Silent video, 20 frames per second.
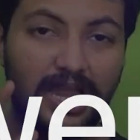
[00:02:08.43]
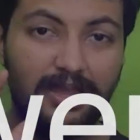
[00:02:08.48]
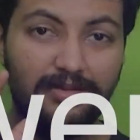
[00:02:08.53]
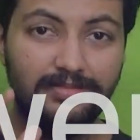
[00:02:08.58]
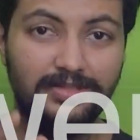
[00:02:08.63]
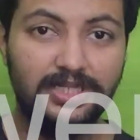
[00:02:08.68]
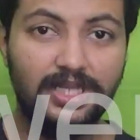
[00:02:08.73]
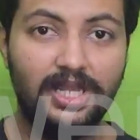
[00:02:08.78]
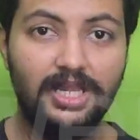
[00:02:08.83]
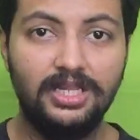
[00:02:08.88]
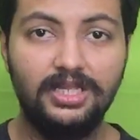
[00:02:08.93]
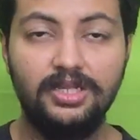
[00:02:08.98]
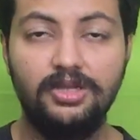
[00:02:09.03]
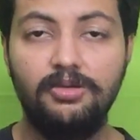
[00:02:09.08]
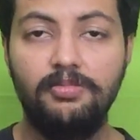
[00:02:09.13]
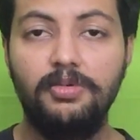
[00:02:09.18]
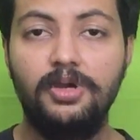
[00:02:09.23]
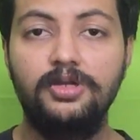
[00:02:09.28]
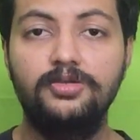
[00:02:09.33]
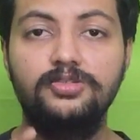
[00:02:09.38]
I'm telling you
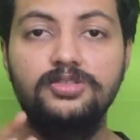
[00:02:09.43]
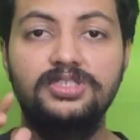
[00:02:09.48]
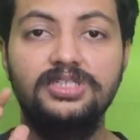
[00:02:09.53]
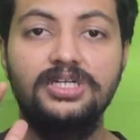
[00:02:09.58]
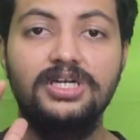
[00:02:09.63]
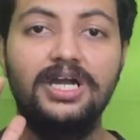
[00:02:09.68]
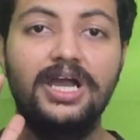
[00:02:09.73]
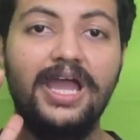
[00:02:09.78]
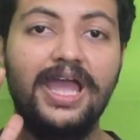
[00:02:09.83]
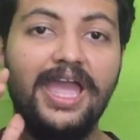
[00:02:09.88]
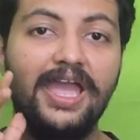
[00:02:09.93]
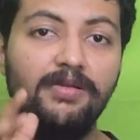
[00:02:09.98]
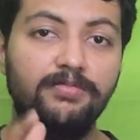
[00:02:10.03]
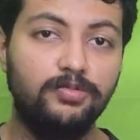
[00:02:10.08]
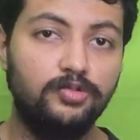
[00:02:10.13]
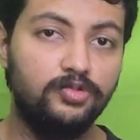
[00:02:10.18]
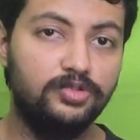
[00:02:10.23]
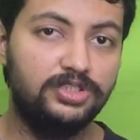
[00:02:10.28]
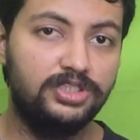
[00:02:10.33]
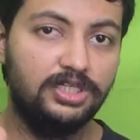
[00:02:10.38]
about the
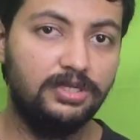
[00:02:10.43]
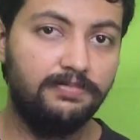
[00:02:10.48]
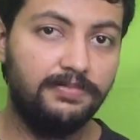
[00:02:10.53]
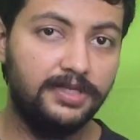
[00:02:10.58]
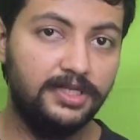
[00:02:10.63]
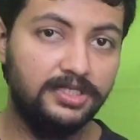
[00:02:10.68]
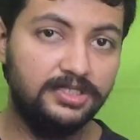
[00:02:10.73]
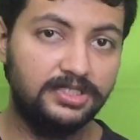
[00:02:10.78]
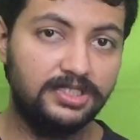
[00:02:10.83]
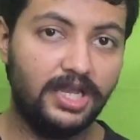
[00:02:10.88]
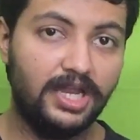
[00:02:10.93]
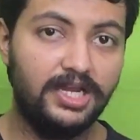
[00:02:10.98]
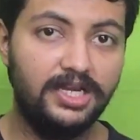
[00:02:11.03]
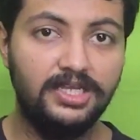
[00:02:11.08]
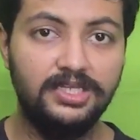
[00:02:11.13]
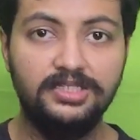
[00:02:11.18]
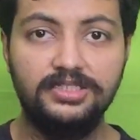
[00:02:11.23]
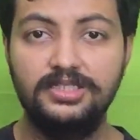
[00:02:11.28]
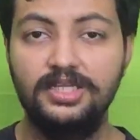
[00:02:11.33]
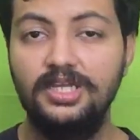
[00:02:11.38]
M2 chip inside
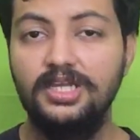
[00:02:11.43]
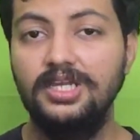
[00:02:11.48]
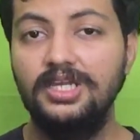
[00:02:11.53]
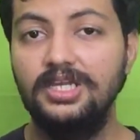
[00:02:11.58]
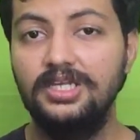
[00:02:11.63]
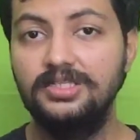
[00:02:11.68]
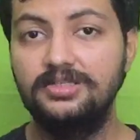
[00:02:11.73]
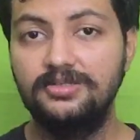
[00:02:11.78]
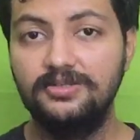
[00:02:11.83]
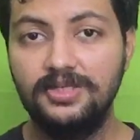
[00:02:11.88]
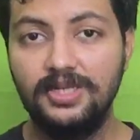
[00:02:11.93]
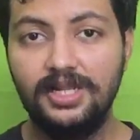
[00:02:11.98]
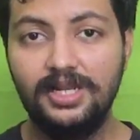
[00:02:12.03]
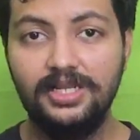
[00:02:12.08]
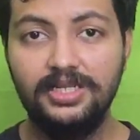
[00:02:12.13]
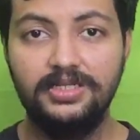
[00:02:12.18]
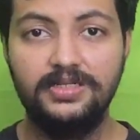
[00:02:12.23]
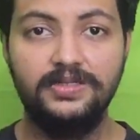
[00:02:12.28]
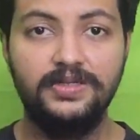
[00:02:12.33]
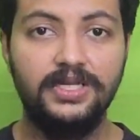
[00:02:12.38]
is
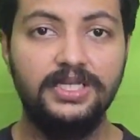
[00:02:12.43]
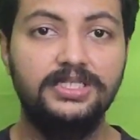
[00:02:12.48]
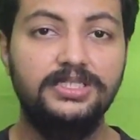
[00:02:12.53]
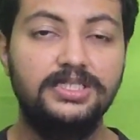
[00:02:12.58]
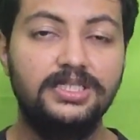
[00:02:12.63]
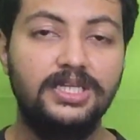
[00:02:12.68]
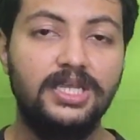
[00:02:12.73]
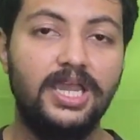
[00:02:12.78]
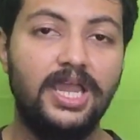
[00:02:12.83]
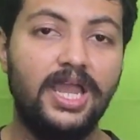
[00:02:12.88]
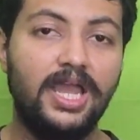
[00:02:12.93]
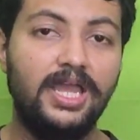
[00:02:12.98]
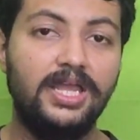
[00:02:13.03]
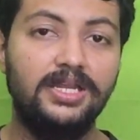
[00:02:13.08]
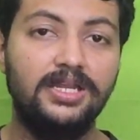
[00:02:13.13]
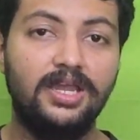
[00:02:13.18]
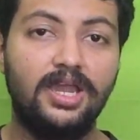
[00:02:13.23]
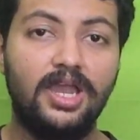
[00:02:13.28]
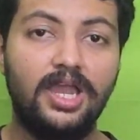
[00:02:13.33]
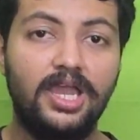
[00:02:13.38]
really crazy
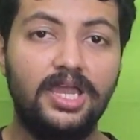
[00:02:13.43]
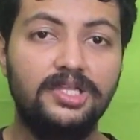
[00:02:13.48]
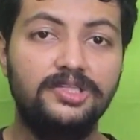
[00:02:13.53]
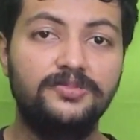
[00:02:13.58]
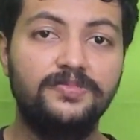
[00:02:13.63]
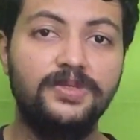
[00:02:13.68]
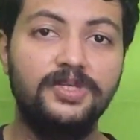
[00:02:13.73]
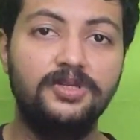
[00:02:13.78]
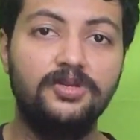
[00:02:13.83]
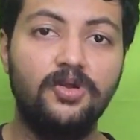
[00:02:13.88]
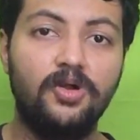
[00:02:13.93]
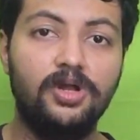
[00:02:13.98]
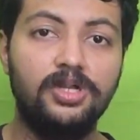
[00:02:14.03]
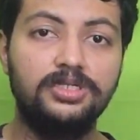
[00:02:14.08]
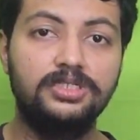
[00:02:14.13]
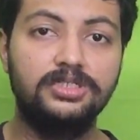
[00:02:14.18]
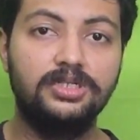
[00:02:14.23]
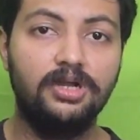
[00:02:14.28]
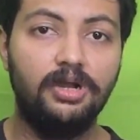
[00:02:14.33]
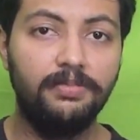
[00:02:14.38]
and has been
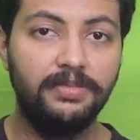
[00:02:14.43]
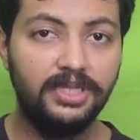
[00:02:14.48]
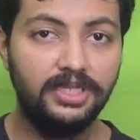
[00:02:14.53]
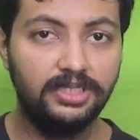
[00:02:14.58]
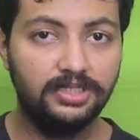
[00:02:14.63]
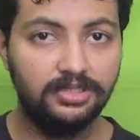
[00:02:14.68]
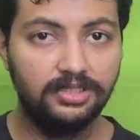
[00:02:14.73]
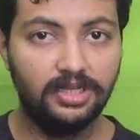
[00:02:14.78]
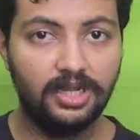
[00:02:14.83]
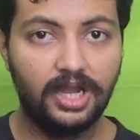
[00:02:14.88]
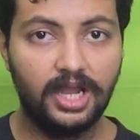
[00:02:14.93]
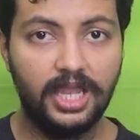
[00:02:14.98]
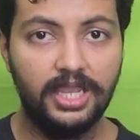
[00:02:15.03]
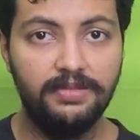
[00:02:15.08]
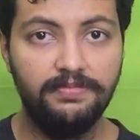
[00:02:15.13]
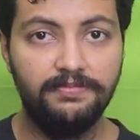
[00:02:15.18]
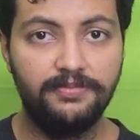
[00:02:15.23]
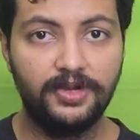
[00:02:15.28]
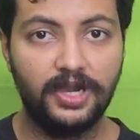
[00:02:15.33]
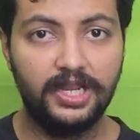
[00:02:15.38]
not coming in the
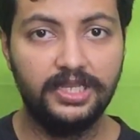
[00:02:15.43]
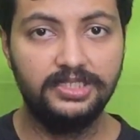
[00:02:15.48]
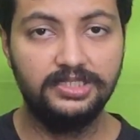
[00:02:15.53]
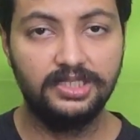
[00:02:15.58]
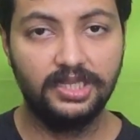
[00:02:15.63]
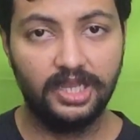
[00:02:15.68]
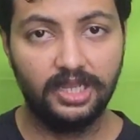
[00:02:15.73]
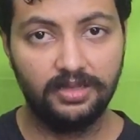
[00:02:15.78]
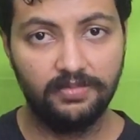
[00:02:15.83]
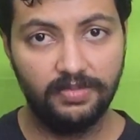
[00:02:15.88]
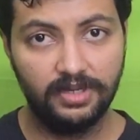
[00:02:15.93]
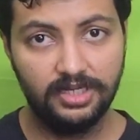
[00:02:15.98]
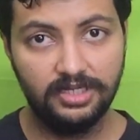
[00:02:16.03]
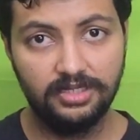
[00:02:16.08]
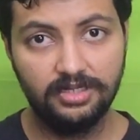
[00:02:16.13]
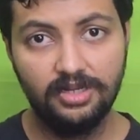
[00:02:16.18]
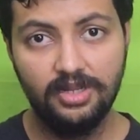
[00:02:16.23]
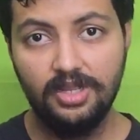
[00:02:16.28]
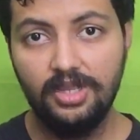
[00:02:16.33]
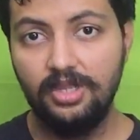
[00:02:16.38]
high price segment.
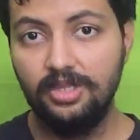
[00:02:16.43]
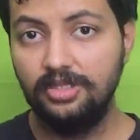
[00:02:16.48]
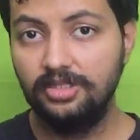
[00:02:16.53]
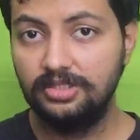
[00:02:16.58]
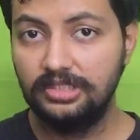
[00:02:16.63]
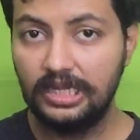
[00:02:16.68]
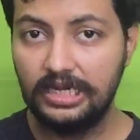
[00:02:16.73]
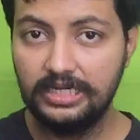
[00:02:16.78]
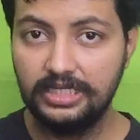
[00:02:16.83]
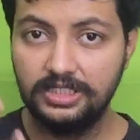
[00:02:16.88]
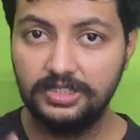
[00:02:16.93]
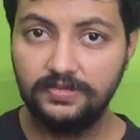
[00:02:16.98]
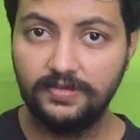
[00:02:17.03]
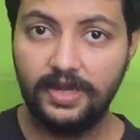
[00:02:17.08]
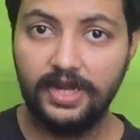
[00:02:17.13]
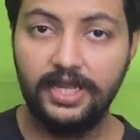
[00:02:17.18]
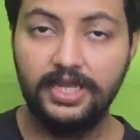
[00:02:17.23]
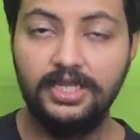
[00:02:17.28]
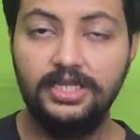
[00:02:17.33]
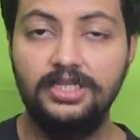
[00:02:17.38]
That is
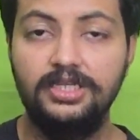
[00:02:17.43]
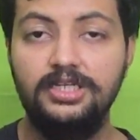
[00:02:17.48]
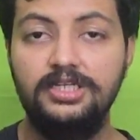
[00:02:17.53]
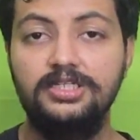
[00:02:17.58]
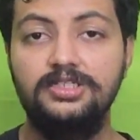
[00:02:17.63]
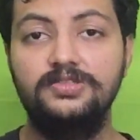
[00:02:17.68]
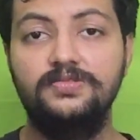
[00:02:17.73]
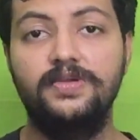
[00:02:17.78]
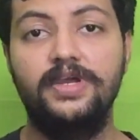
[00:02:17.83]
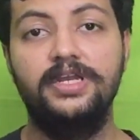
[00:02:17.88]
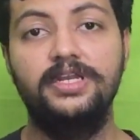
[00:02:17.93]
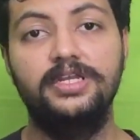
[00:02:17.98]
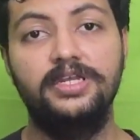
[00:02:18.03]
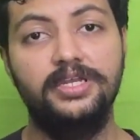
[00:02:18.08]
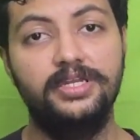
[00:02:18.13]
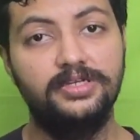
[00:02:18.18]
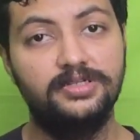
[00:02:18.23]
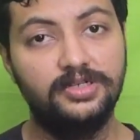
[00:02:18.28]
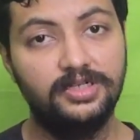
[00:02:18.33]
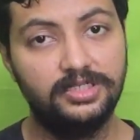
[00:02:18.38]
why it is very
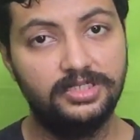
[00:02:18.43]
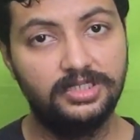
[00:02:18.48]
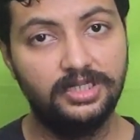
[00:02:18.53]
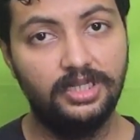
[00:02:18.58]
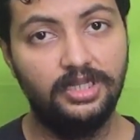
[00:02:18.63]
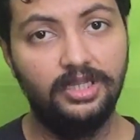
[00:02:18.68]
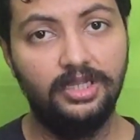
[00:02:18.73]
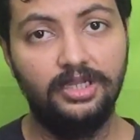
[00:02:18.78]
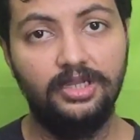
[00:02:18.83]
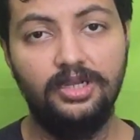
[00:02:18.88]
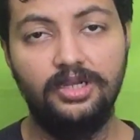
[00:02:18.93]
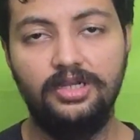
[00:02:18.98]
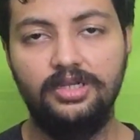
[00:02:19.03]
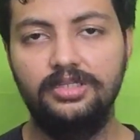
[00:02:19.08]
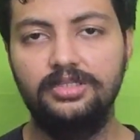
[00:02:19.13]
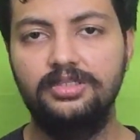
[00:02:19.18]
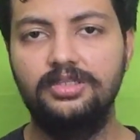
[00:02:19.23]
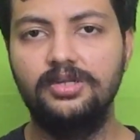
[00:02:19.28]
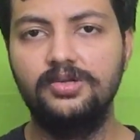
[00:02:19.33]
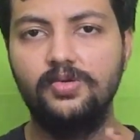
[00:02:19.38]
interesting.
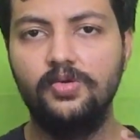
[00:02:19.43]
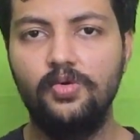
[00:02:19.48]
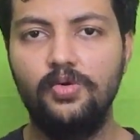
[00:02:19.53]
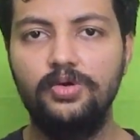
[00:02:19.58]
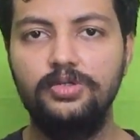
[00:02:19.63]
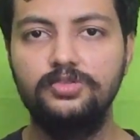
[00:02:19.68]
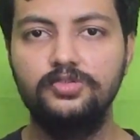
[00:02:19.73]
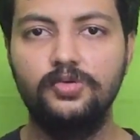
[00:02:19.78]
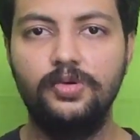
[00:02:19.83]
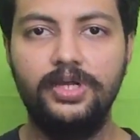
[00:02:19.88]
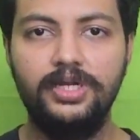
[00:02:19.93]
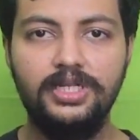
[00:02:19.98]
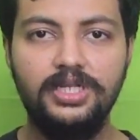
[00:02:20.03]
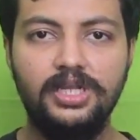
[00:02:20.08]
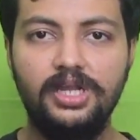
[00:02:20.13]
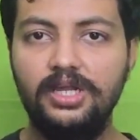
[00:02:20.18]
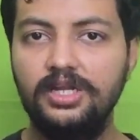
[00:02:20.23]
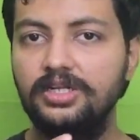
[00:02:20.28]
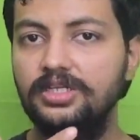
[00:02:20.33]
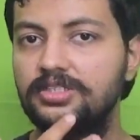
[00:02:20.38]
The cores over
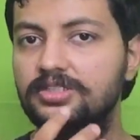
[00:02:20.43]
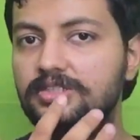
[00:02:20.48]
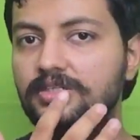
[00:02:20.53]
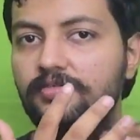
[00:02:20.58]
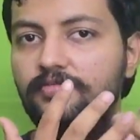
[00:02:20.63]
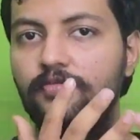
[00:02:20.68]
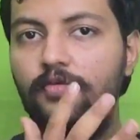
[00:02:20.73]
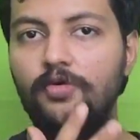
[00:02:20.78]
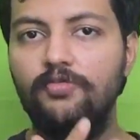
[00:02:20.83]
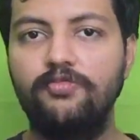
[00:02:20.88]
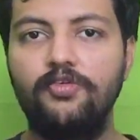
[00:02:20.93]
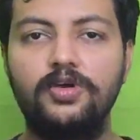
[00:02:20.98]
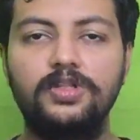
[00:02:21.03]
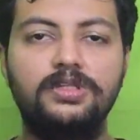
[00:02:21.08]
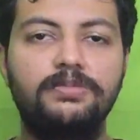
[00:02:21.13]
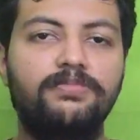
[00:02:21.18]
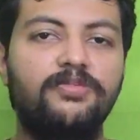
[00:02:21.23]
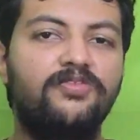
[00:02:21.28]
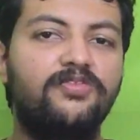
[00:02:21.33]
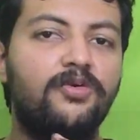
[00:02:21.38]
here is the 4 for
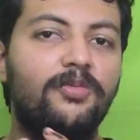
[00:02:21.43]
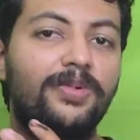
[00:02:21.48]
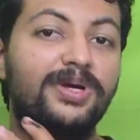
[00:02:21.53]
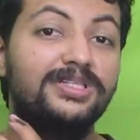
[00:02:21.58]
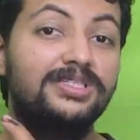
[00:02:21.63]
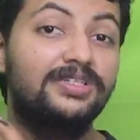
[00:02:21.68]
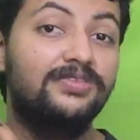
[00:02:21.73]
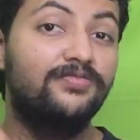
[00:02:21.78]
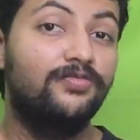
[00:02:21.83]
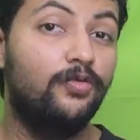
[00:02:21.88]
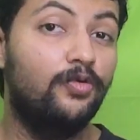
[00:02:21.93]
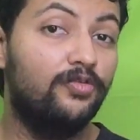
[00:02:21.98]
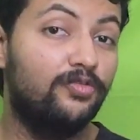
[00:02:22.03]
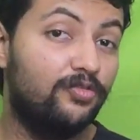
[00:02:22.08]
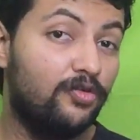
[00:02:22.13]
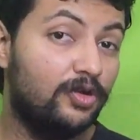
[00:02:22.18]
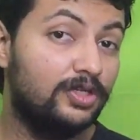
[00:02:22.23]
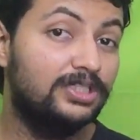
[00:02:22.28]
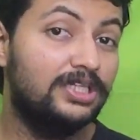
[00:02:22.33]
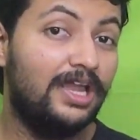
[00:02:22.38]
the performance and 4
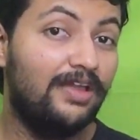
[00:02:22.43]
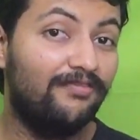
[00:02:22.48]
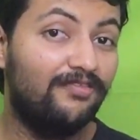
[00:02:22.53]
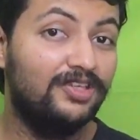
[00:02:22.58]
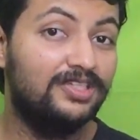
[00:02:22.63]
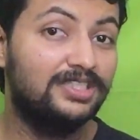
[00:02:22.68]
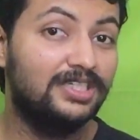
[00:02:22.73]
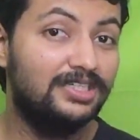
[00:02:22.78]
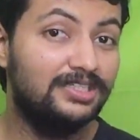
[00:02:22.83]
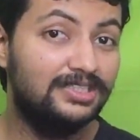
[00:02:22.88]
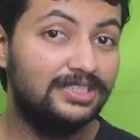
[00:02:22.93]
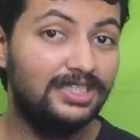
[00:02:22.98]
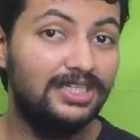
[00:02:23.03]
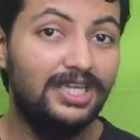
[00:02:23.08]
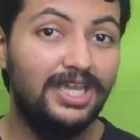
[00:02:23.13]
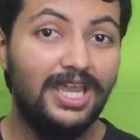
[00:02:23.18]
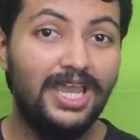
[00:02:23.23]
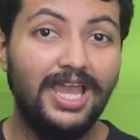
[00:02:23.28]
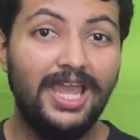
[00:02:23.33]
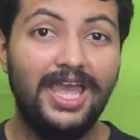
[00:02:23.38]
for the
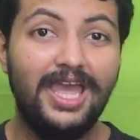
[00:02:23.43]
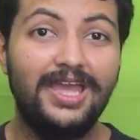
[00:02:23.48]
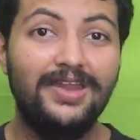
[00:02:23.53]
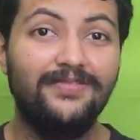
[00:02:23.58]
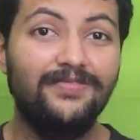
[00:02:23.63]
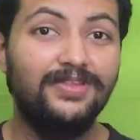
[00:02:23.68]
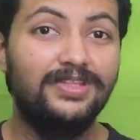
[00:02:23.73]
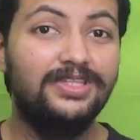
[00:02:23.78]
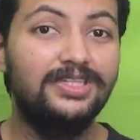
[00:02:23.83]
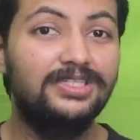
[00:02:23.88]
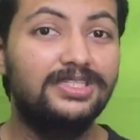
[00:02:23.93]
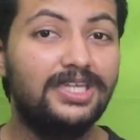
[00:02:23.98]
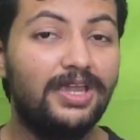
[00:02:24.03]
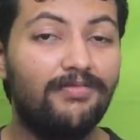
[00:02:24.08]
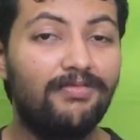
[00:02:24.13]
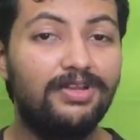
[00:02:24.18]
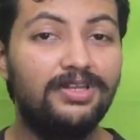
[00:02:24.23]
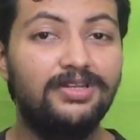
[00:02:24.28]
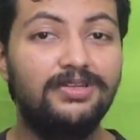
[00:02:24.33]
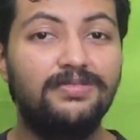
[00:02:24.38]
efficiency, and with the
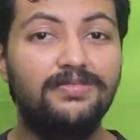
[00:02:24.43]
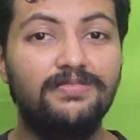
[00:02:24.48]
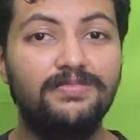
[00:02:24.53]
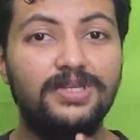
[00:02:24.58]
17.4